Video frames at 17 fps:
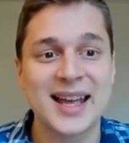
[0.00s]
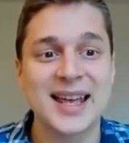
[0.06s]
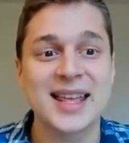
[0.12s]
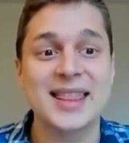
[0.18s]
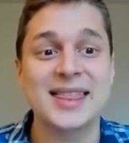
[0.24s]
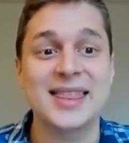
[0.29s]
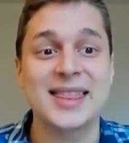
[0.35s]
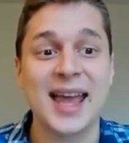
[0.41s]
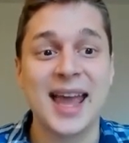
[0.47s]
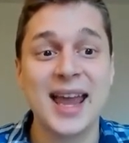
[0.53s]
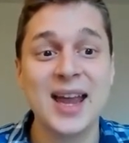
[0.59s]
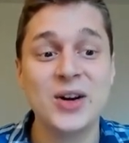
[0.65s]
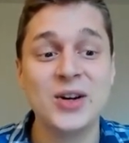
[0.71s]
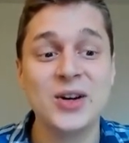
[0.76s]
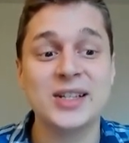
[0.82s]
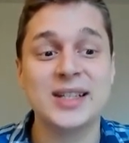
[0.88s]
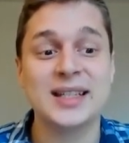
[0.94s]
They
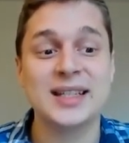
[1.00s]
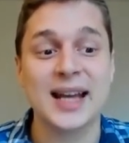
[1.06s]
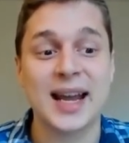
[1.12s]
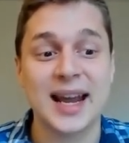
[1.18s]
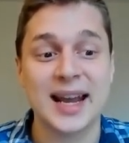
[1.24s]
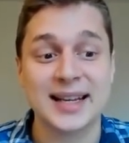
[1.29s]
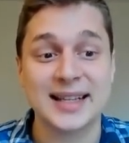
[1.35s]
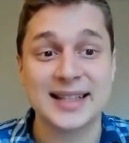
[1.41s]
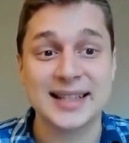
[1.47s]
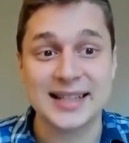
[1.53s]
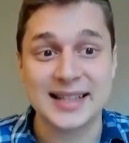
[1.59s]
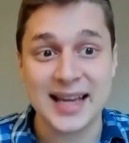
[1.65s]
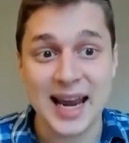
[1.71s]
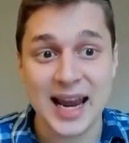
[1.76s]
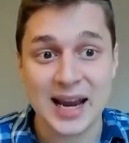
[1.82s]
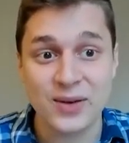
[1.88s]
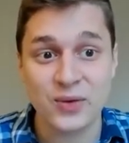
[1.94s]
are staying
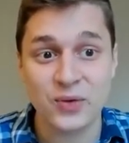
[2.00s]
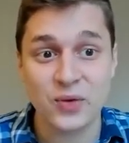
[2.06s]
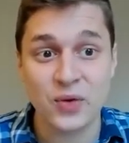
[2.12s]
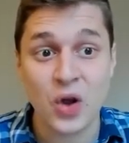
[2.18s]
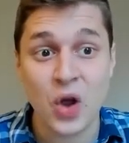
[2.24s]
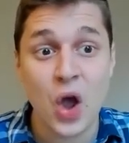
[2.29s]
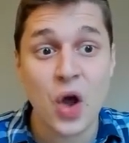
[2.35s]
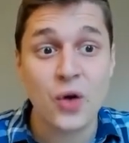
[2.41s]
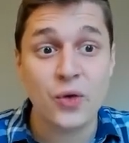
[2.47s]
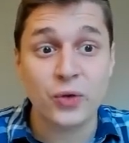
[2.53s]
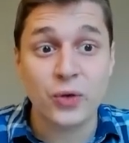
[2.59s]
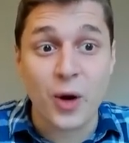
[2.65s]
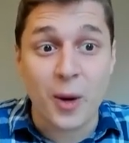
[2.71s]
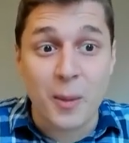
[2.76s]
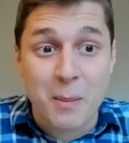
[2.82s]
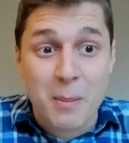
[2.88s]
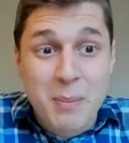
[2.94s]
safe
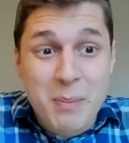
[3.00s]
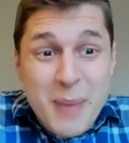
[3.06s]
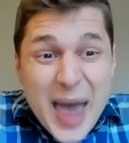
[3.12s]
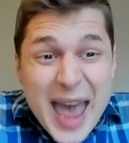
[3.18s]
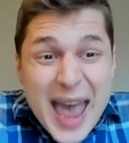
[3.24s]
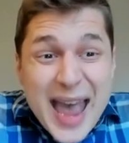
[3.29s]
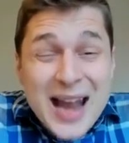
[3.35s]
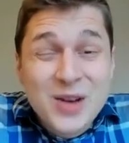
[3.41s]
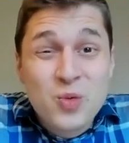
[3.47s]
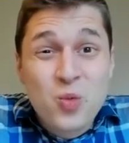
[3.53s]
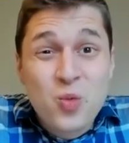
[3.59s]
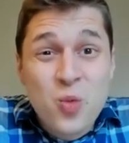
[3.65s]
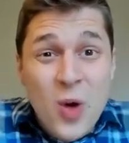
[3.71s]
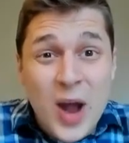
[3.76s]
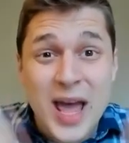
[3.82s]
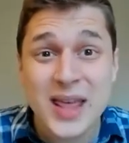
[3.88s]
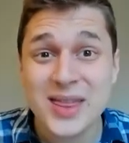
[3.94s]
from bad
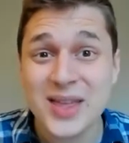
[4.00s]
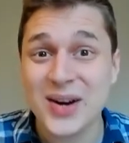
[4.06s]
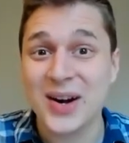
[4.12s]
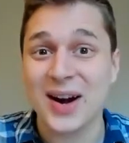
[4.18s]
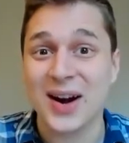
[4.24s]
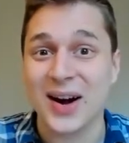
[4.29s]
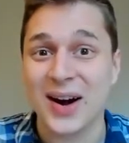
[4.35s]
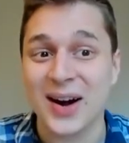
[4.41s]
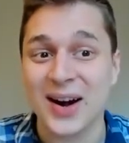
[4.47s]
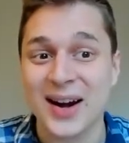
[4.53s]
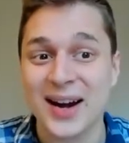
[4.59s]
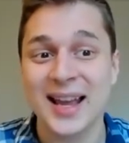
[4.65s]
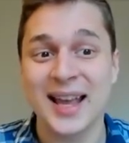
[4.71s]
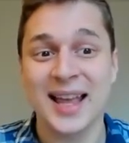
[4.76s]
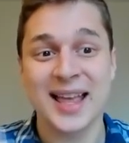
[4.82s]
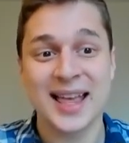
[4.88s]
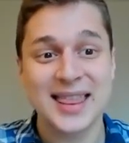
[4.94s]
weather.
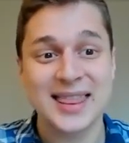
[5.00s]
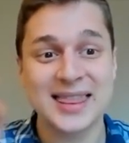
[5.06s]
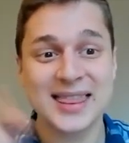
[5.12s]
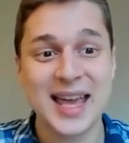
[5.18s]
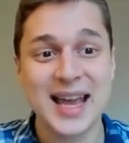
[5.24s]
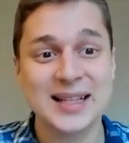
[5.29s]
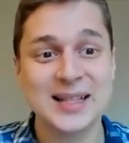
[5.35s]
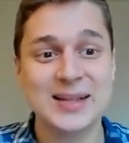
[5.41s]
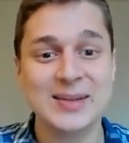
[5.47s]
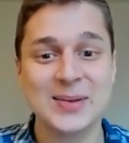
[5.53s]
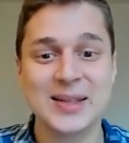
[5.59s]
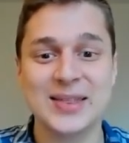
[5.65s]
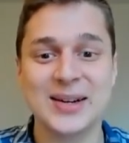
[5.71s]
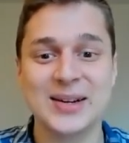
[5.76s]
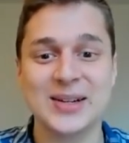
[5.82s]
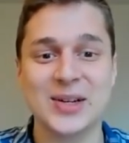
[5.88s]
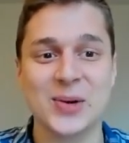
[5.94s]
That's what
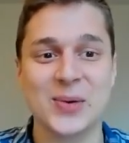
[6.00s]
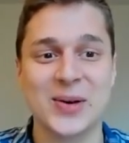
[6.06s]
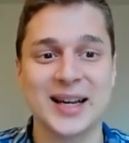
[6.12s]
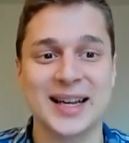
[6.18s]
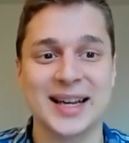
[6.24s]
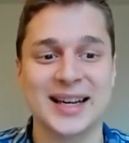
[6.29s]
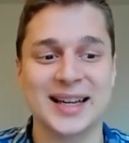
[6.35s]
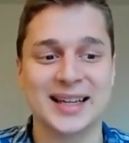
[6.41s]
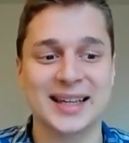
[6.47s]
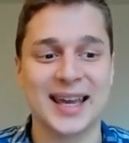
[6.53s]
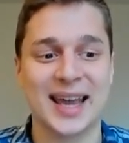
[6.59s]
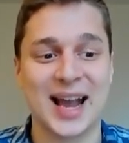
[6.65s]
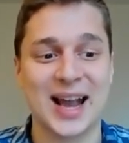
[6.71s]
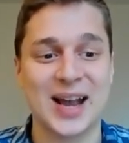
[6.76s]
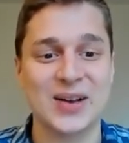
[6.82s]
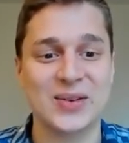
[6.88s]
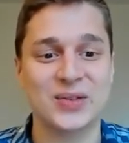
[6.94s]
they're doing in a
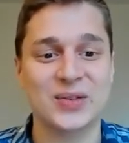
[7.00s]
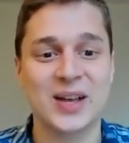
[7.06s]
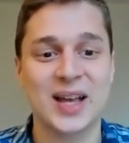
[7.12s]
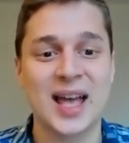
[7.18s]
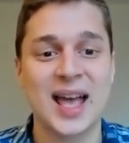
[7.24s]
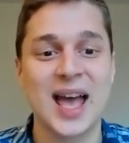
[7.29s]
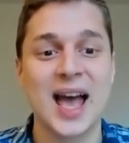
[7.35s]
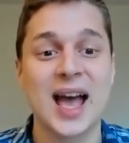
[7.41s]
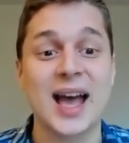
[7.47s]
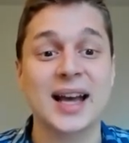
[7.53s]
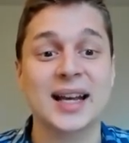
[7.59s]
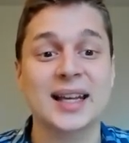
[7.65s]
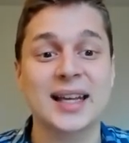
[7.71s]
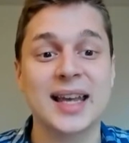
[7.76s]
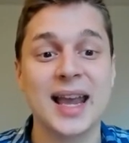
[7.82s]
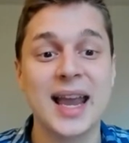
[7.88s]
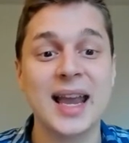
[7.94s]
cave. A
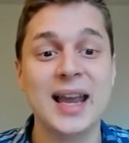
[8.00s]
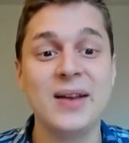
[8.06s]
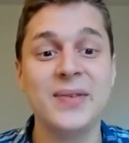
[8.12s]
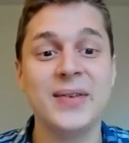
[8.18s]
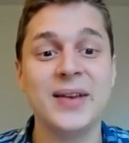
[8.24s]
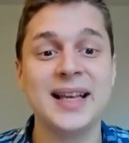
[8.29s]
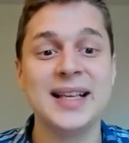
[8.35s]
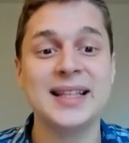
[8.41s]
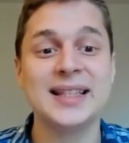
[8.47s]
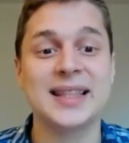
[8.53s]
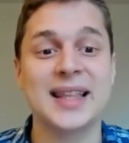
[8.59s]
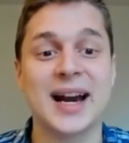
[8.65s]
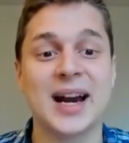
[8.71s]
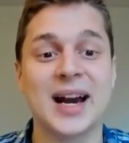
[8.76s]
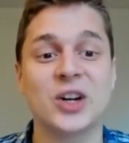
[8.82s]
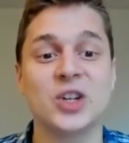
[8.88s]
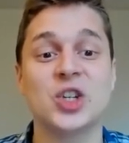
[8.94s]
cave is
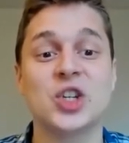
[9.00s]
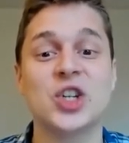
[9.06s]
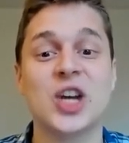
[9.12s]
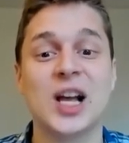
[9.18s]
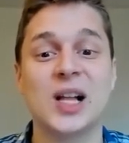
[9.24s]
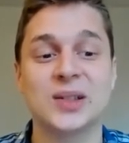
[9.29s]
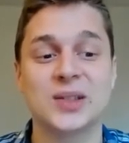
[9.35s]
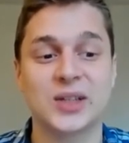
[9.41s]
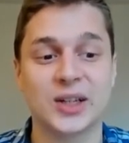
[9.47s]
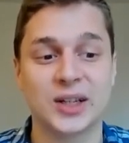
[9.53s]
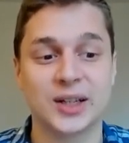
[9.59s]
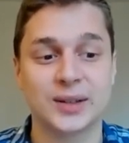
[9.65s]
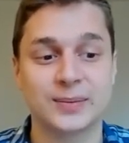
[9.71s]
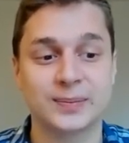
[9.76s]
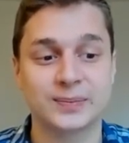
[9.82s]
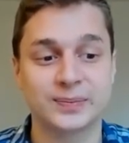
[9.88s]
their shelter.